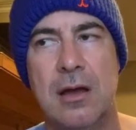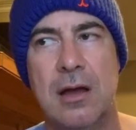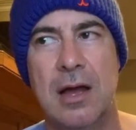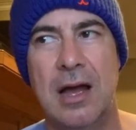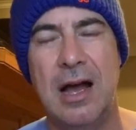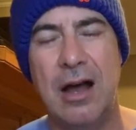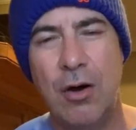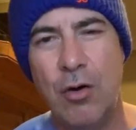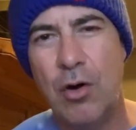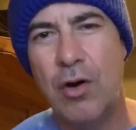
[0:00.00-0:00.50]

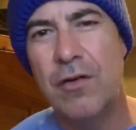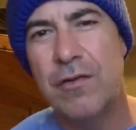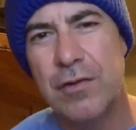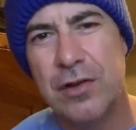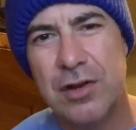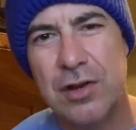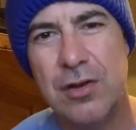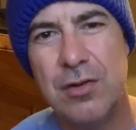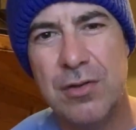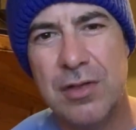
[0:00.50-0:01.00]
How
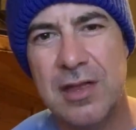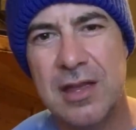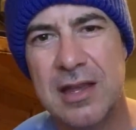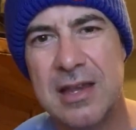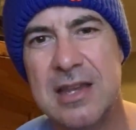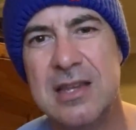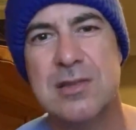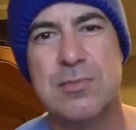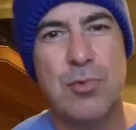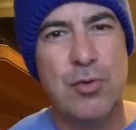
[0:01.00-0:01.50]
often do you think
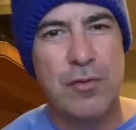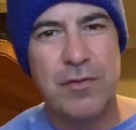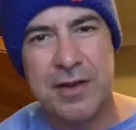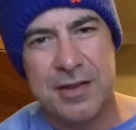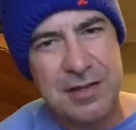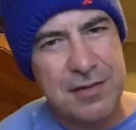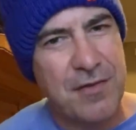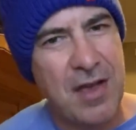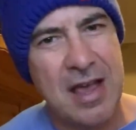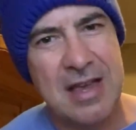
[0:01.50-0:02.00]
he's moving
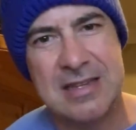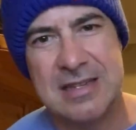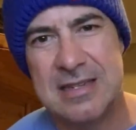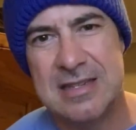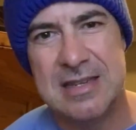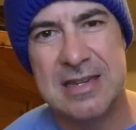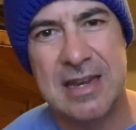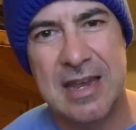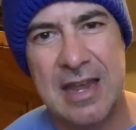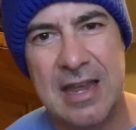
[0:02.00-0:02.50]
as fast
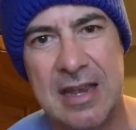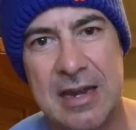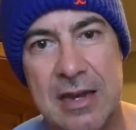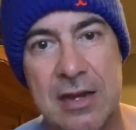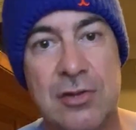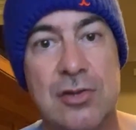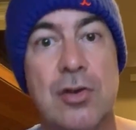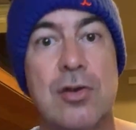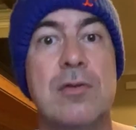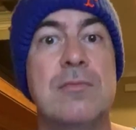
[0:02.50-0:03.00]
as he can
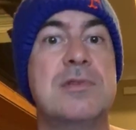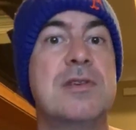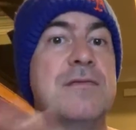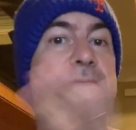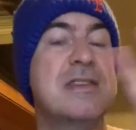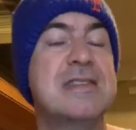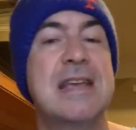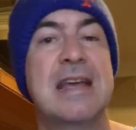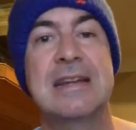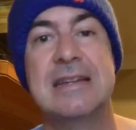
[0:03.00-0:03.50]
in terms of
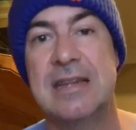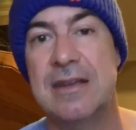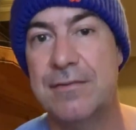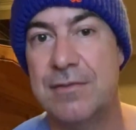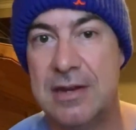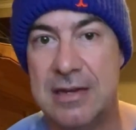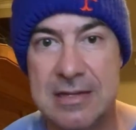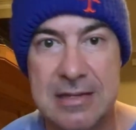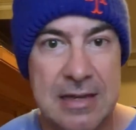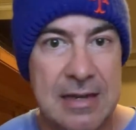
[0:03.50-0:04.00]
his
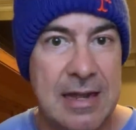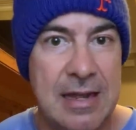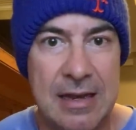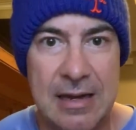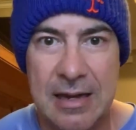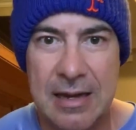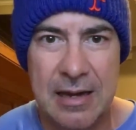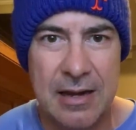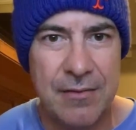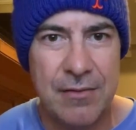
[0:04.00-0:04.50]
activities of
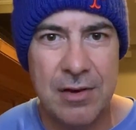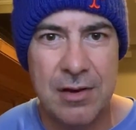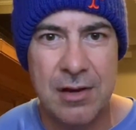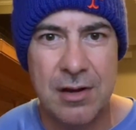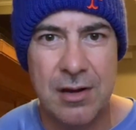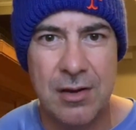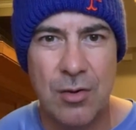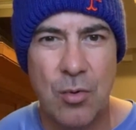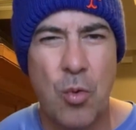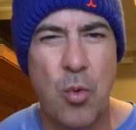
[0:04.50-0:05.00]
daily living?
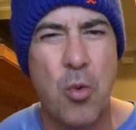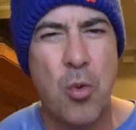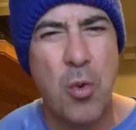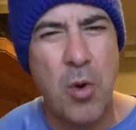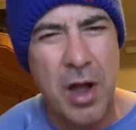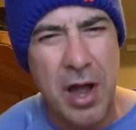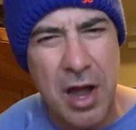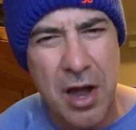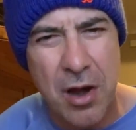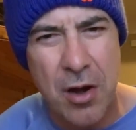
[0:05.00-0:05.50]

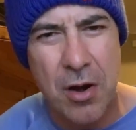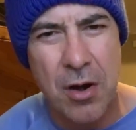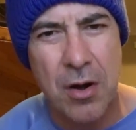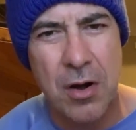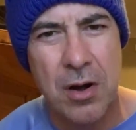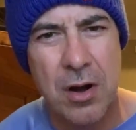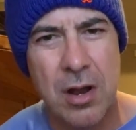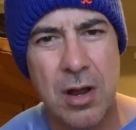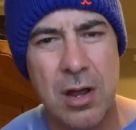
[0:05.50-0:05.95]
Rare.